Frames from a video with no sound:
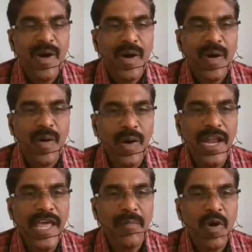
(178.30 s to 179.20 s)
only
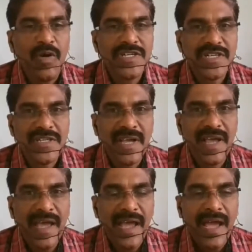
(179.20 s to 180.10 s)
about
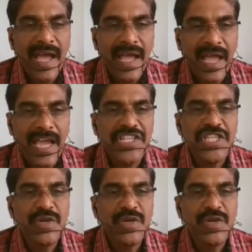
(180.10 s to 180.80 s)
80 or